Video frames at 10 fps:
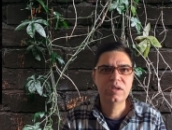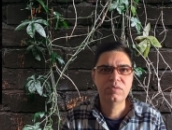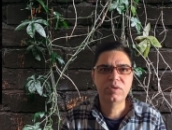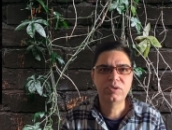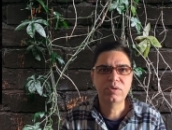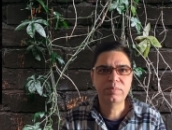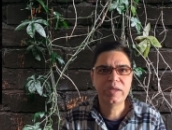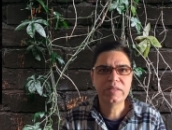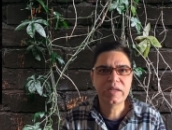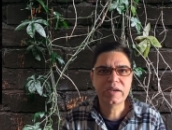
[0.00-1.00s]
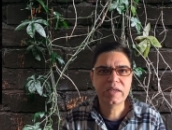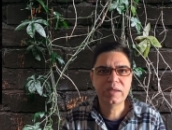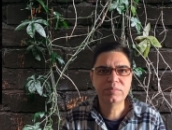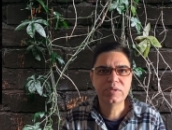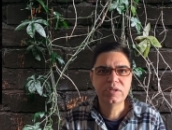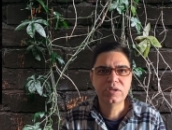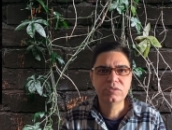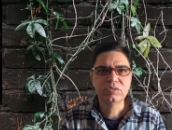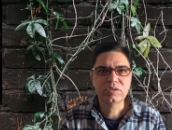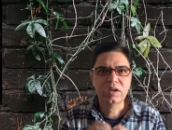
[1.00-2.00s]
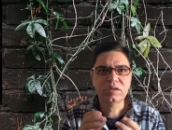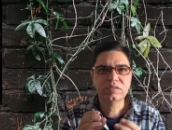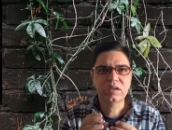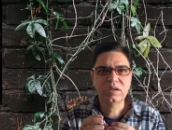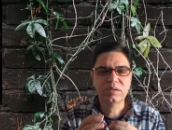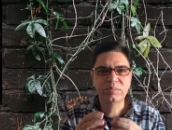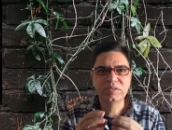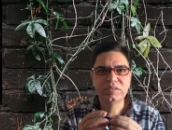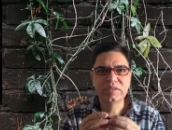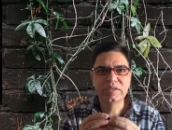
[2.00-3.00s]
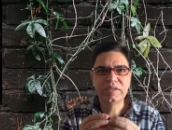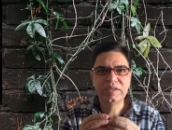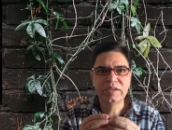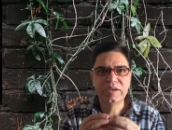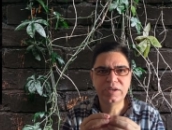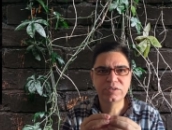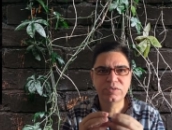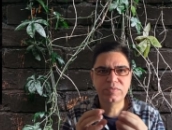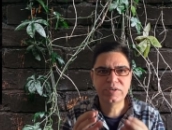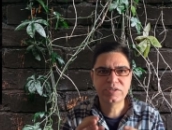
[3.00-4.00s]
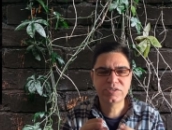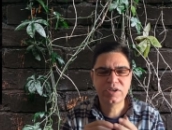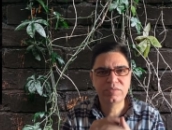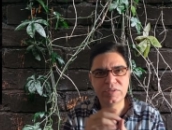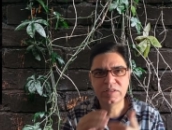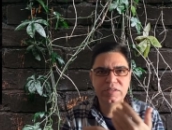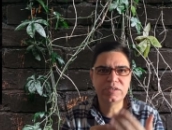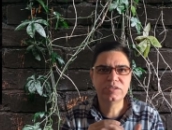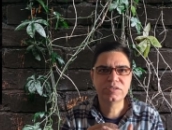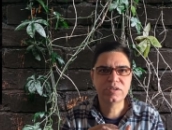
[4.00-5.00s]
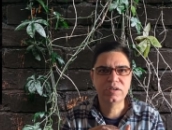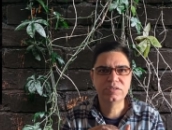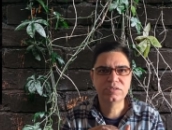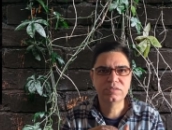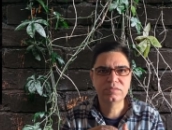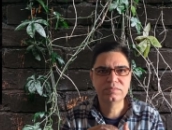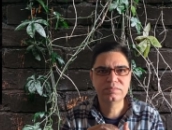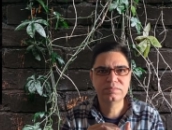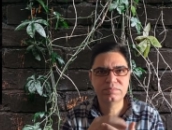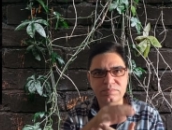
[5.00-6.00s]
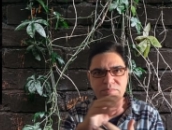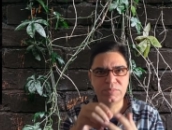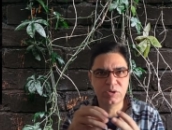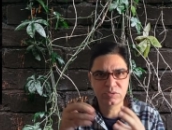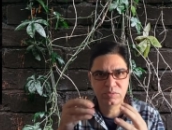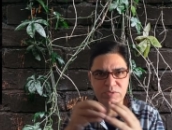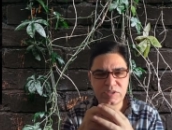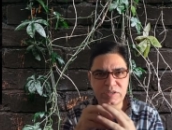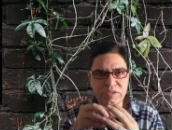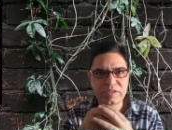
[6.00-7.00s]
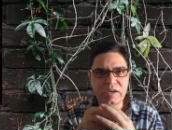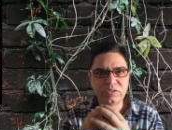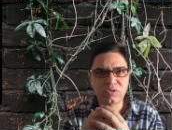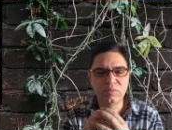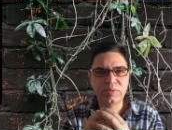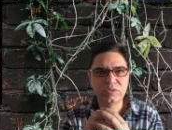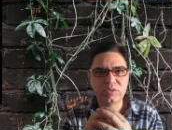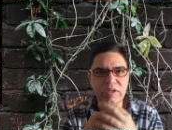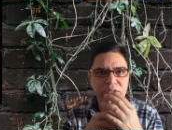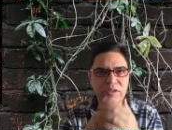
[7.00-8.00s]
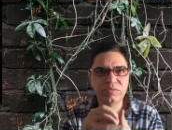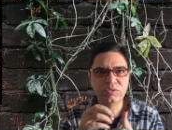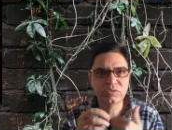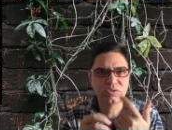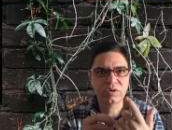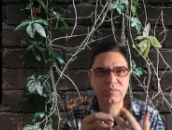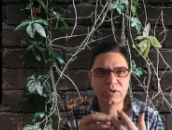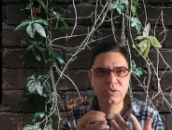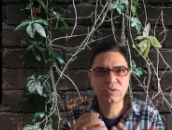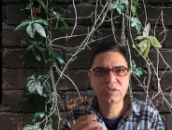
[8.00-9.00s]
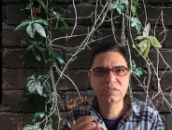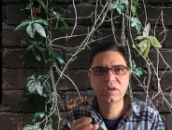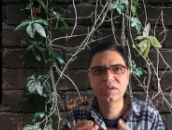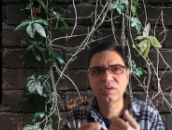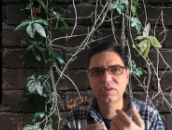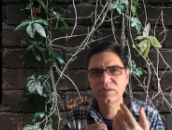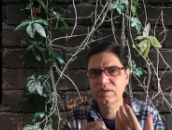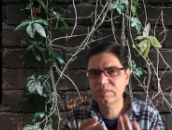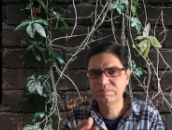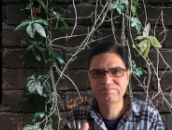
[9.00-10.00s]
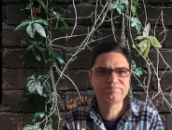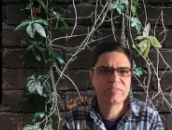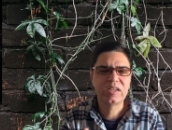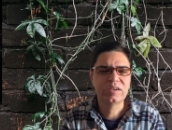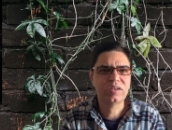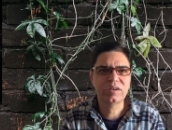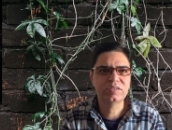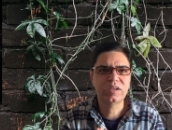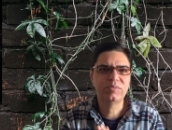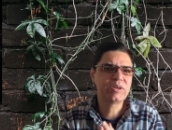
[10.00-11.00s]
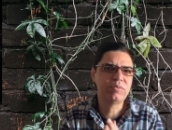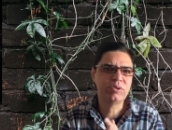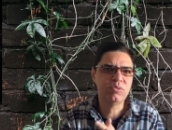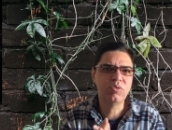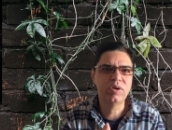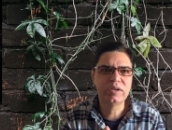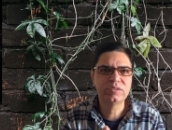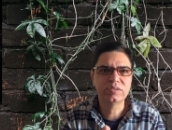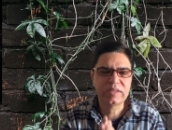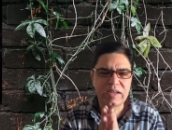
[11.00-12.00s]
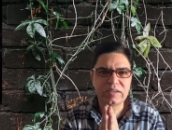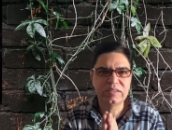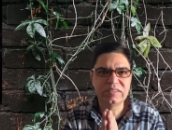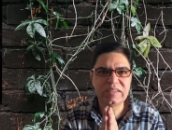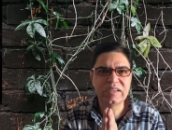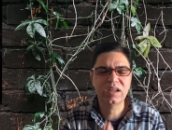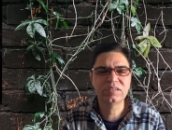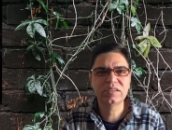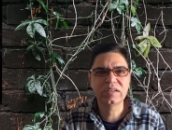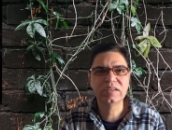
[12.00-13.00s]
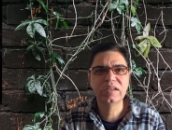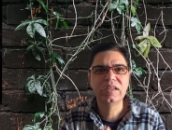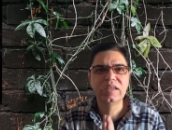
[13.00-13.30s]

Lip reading: when you are playing that game. So target sign are basically layers of intestine within the intestine. So because obviously it's telescoping, so that gives you sort of a donut sign or target sign, whatever you call it. So that is the classical